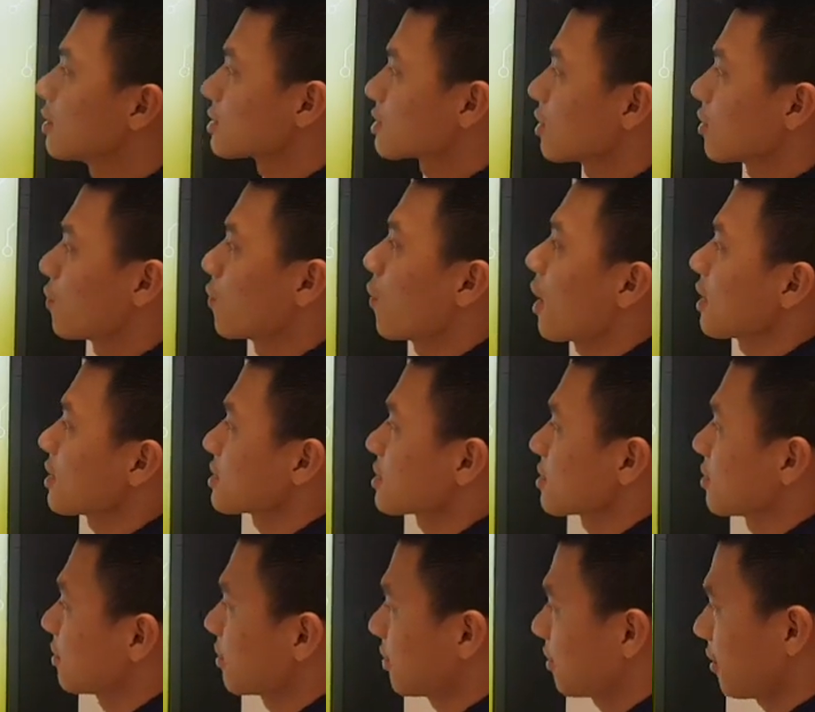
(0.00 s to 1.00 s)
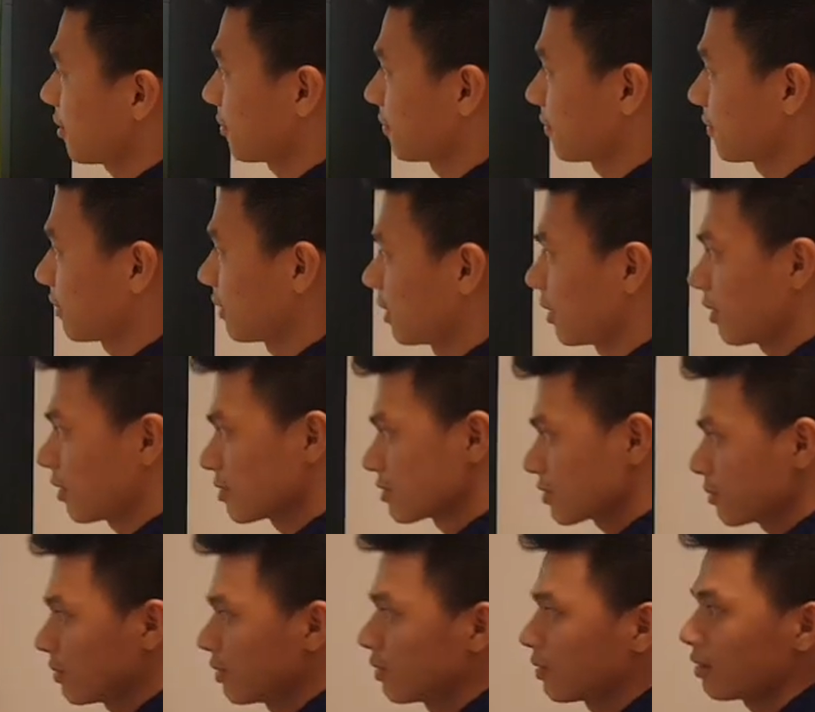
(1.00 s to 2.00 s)
So why the
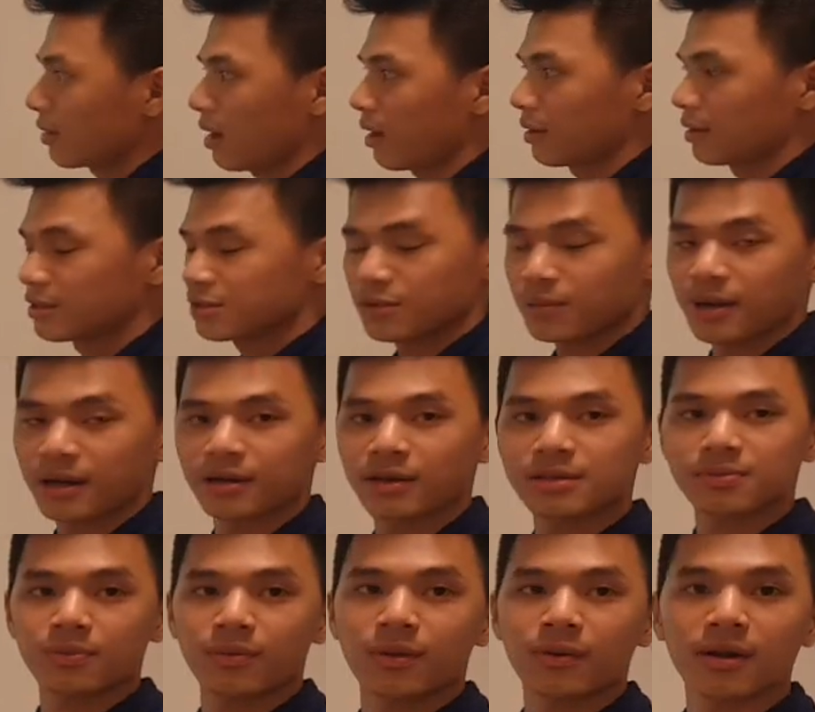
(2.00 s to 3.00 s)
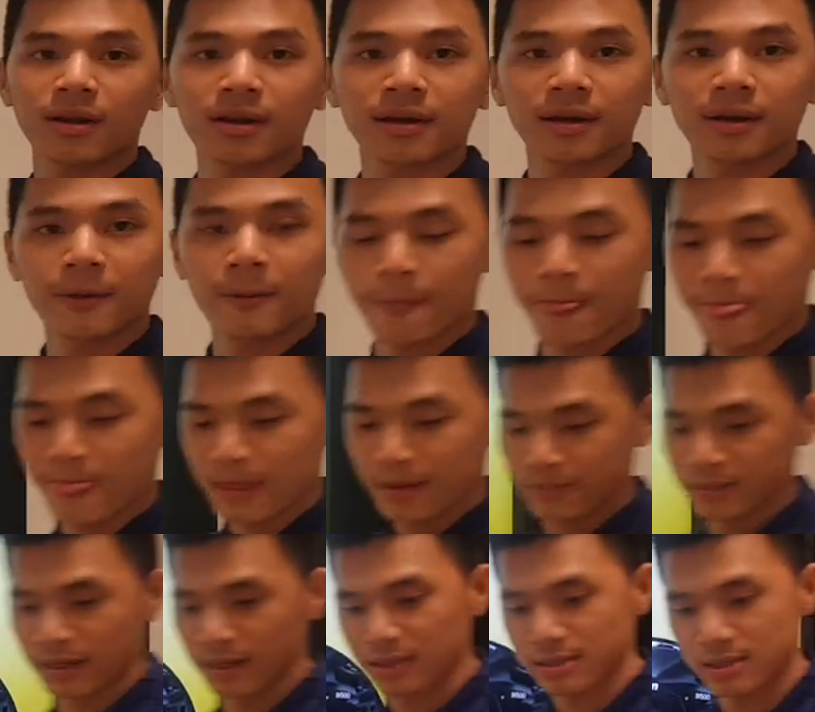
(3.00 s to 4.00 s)
consumer needs to buy this product?
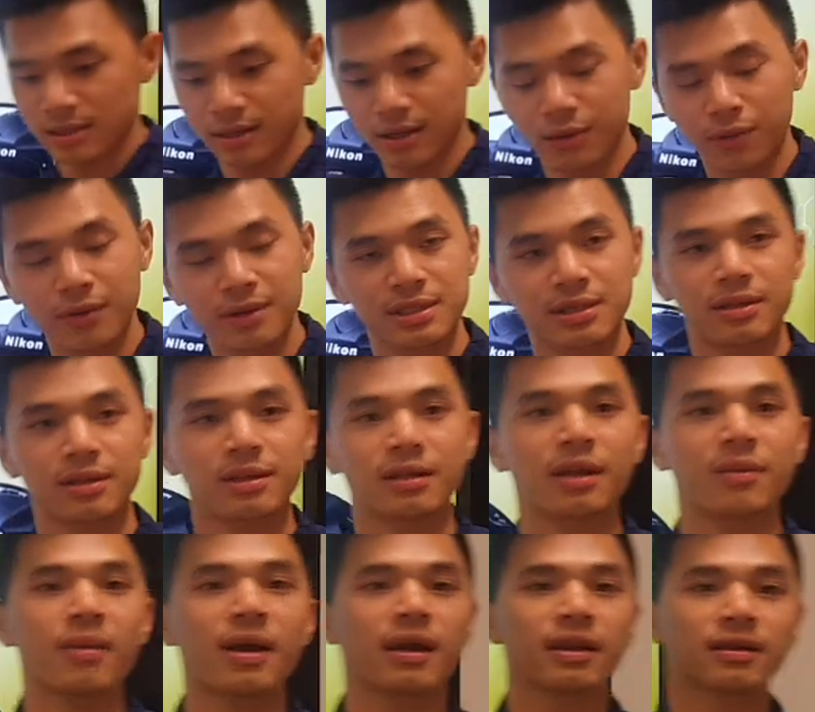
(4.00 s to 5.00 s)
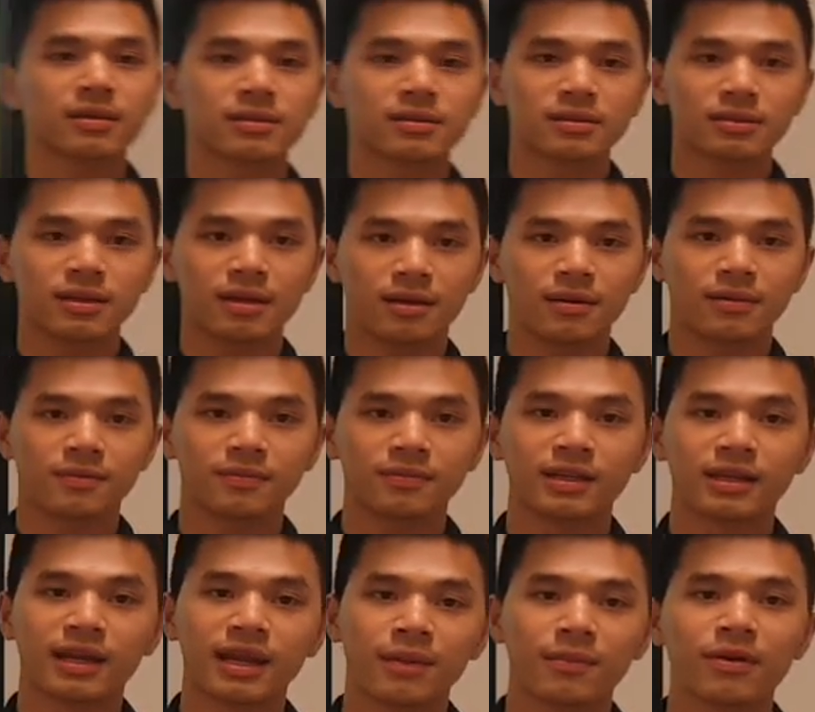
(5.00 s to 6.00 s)
Because the reason they buy
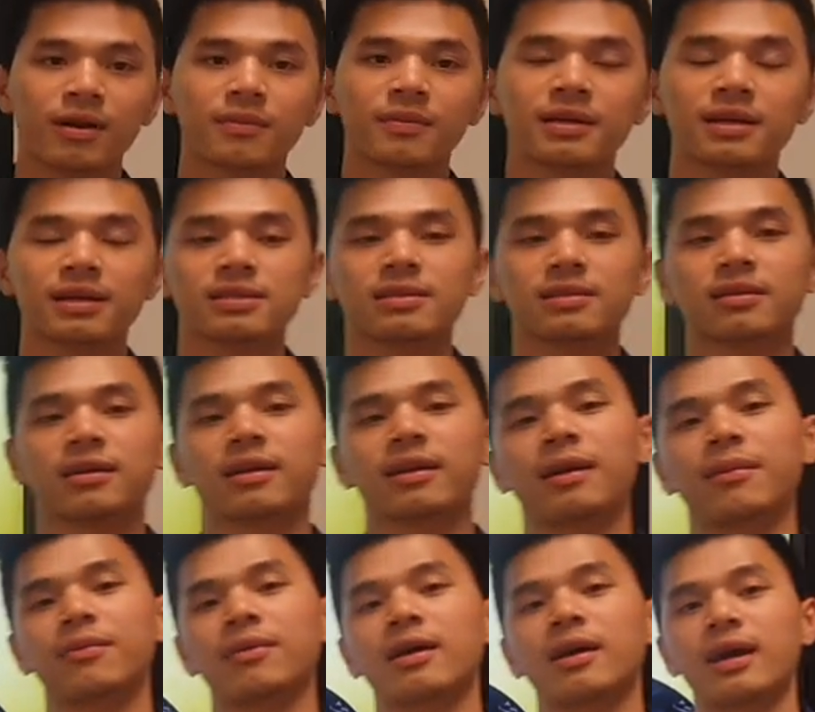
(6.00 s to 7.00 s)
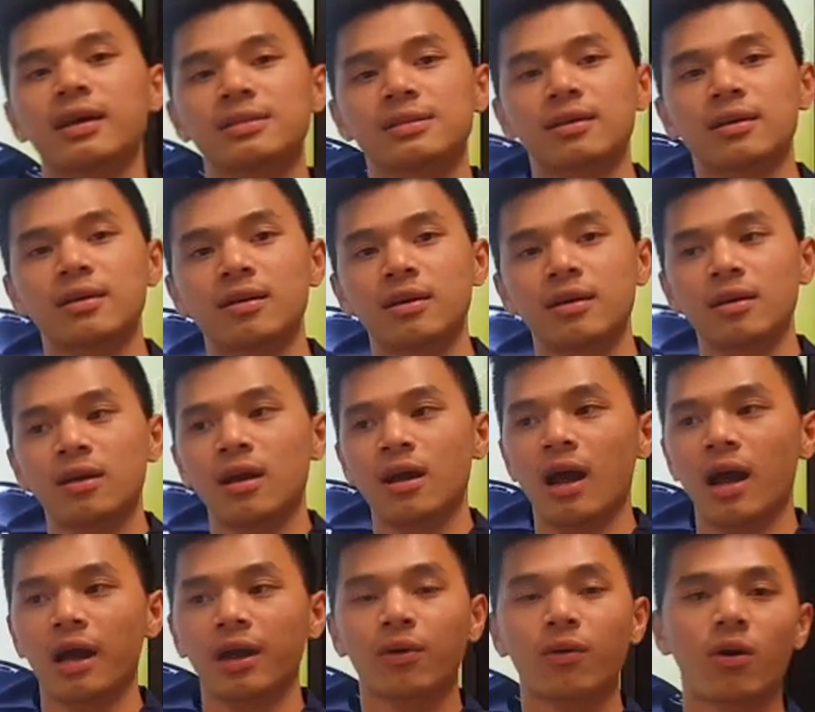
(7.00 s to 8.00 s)
camera, because the camera has a
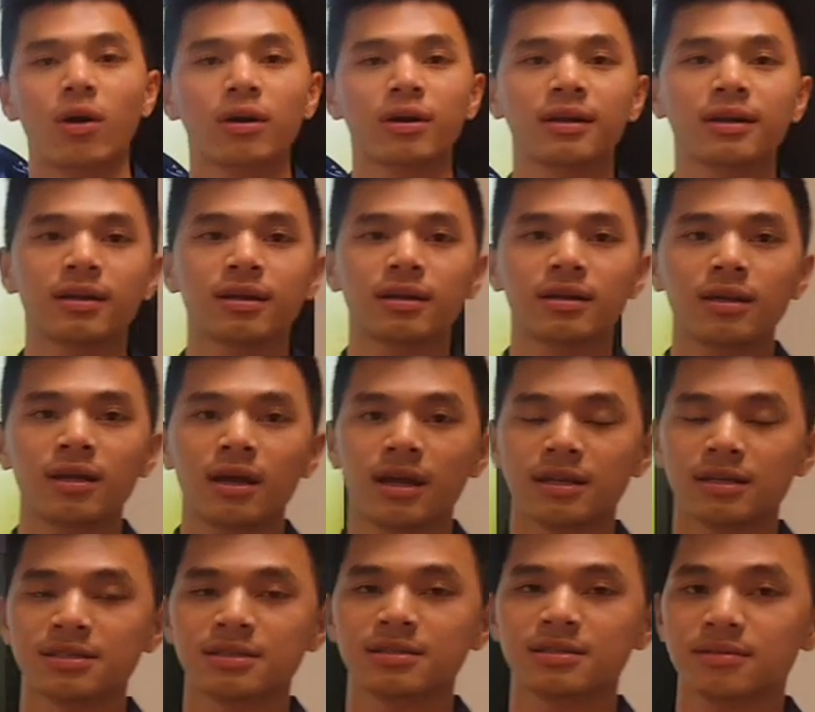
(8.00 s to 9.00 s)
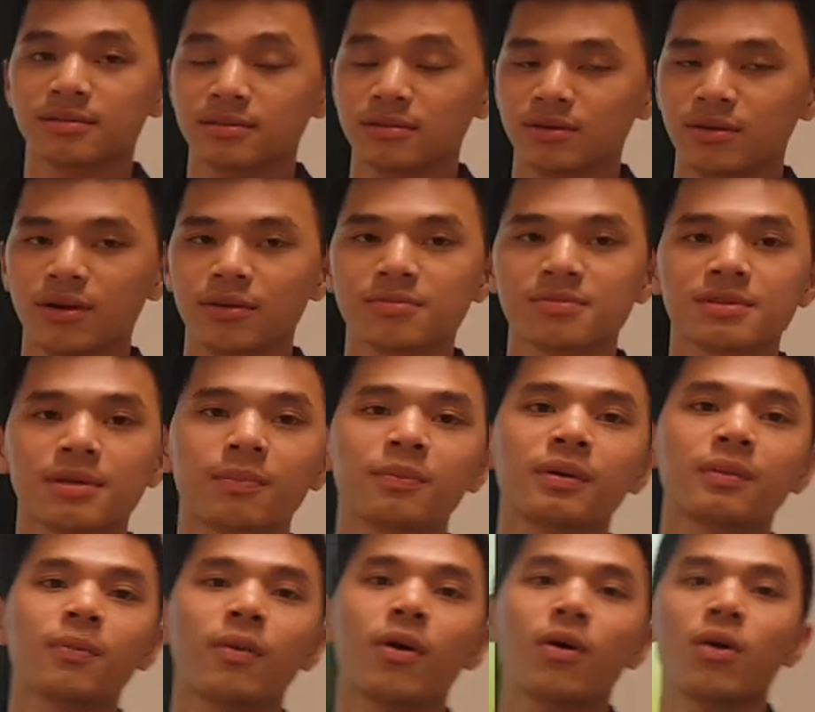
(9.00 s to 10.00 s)
high quality, and some
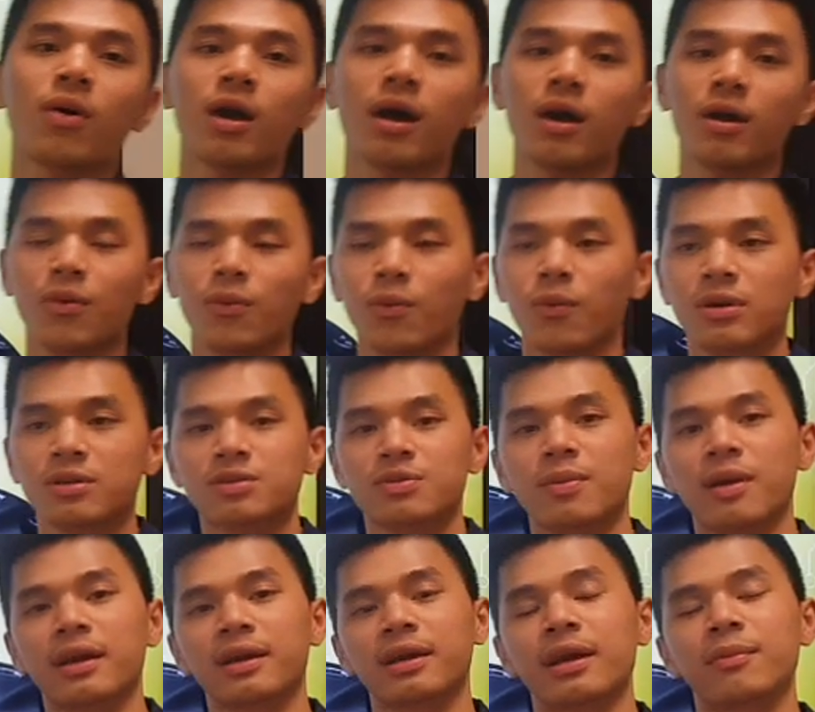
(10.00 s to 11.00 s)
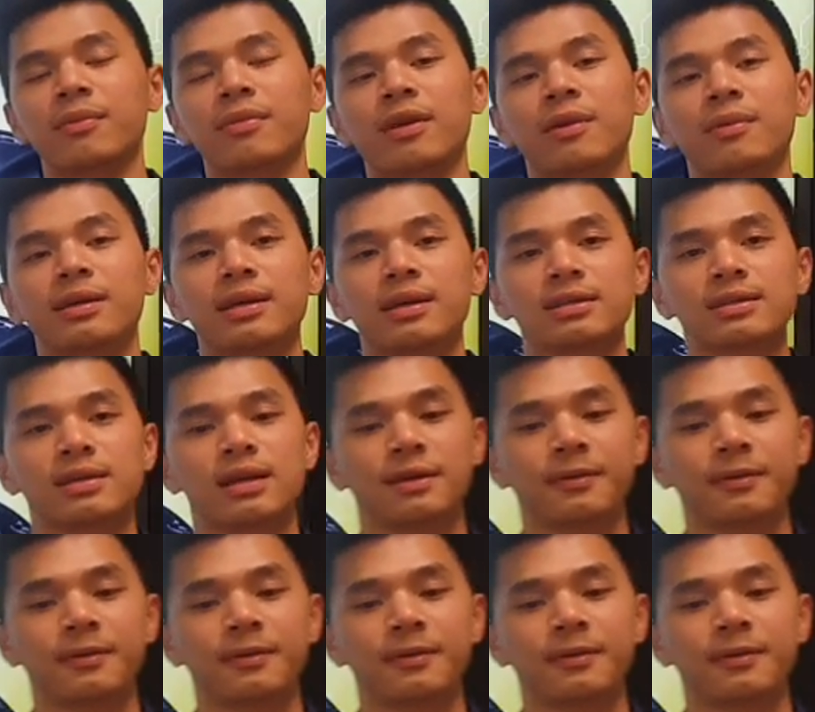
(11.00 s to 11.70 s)
people want to buy a camera because